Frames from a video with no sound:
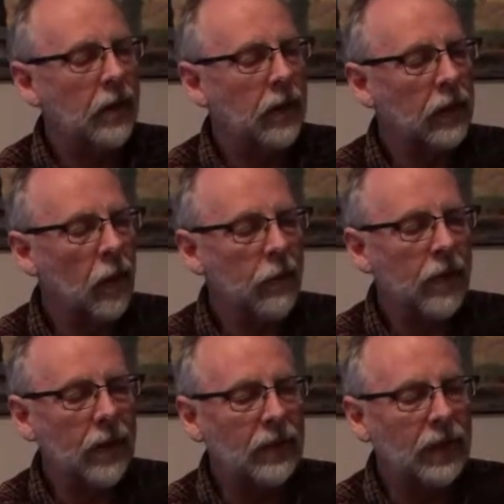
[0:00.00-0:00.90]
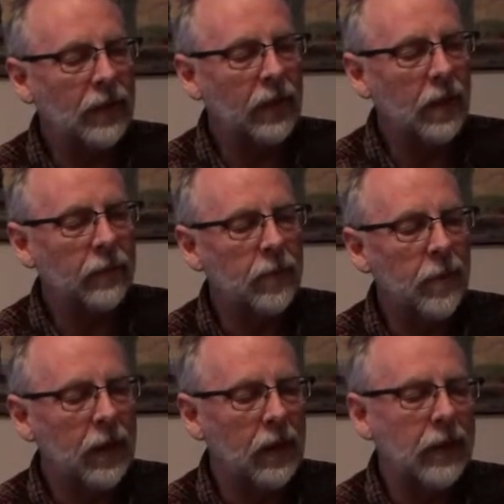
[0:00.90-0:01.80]
the low frequencies that come from the
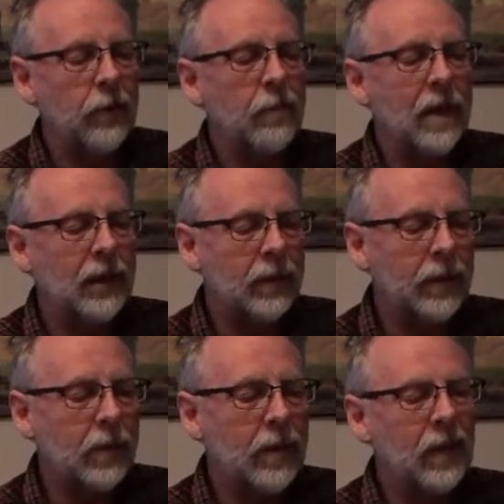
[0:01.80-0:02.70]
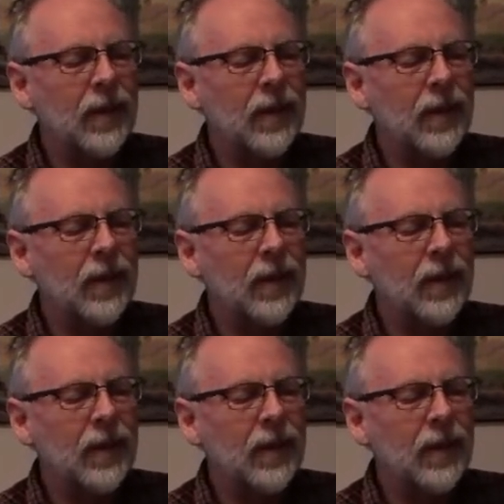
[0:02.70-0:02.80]
middle, and you'll mix them in the middle.